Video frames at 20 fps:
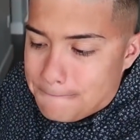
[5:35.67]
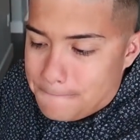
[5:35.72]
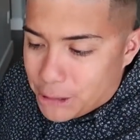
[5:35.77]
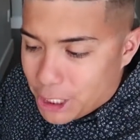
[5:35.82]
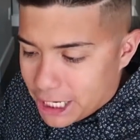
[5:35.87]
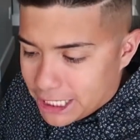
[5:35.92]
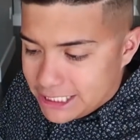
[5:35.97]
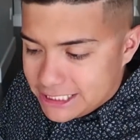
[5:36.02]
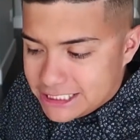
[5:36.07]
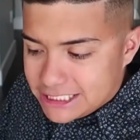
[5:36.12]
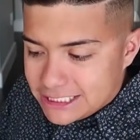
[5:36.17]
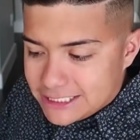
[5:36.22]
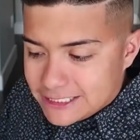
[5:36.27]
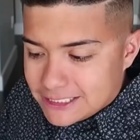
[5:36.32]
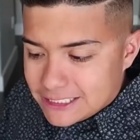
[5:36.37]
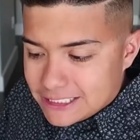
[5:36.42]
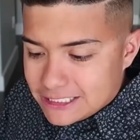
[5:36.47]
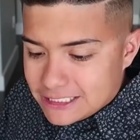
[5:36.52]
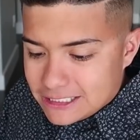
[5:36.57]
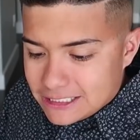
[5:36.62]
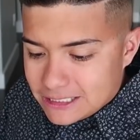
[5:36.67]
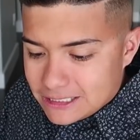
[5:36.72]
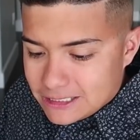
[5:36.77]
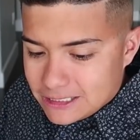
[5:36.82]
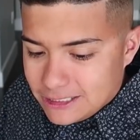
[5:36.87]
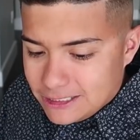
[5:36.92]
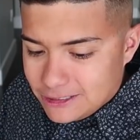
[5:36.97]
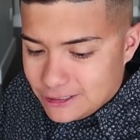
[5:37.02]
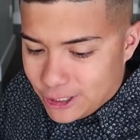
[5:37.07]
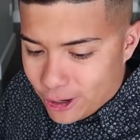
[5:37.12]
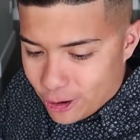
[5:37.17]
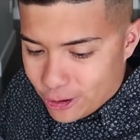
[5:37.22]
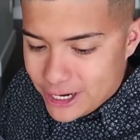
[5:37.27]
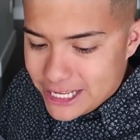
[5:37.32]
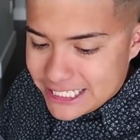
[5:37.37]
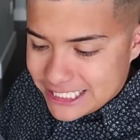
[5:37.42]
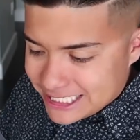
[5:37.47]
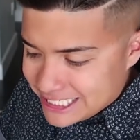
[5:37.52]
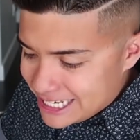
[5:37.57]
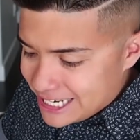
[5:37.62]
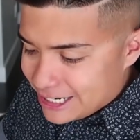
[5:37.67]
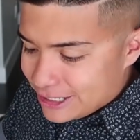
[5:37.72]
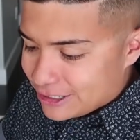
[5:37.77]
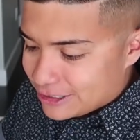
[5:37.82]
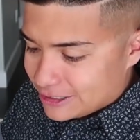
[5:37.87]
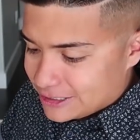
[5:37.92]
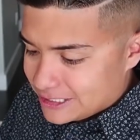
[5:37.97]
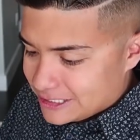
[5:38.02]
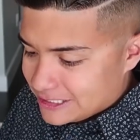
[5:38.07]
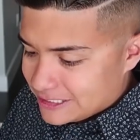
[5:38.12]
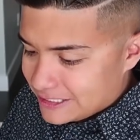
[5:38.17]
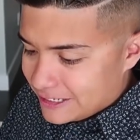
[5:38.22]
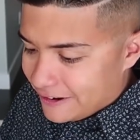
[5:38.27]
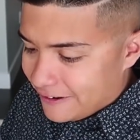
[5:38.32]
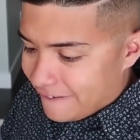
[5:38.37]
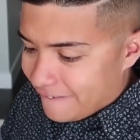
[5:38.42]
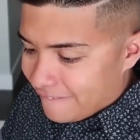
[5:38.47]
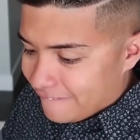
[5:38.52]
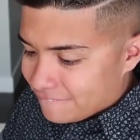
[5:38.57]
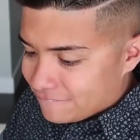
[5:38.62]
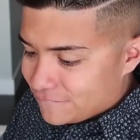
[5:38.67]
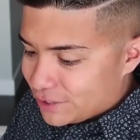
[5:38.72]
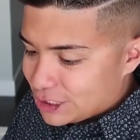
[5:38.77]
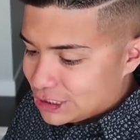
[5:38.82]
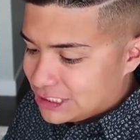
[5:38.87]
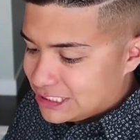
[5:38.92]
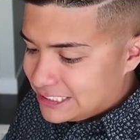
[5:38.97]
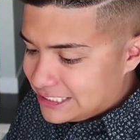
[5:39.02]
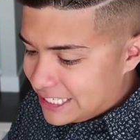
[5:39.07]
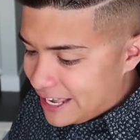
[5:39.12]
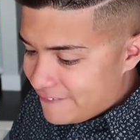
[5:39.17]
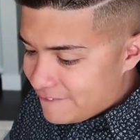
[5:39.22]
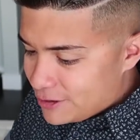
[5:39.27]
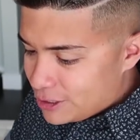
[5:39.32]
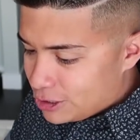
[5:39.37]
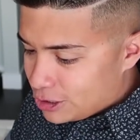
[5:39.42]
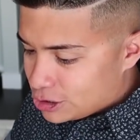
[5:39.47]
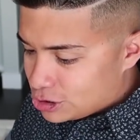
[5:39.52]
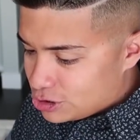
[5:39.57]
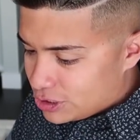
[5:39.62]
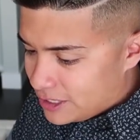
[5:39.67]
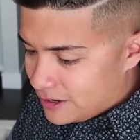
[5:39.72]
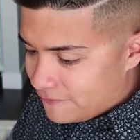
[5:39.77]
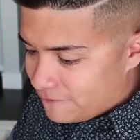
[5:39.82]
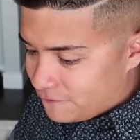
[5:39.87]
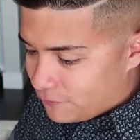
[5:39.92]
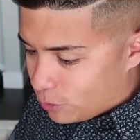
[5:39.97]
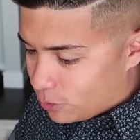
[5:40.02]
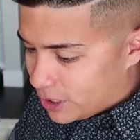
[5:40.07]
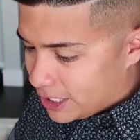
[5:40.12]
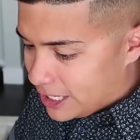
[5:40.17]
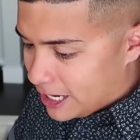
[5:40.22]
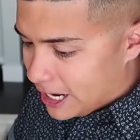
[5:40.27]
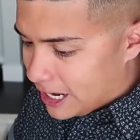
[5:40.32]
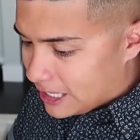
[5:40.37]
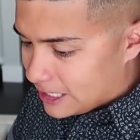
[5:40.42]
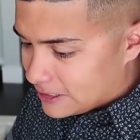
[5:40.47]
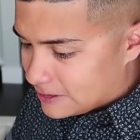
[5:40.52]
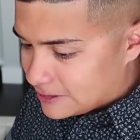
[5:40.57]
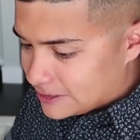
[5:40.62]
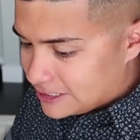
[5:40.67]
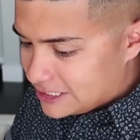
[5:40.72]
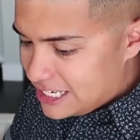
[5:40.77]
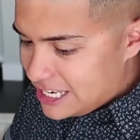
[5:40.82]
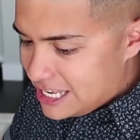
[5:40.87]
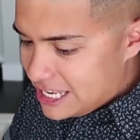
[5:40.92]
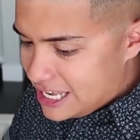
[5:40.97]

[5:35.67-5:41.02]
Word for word: But dirty sneakers for $740.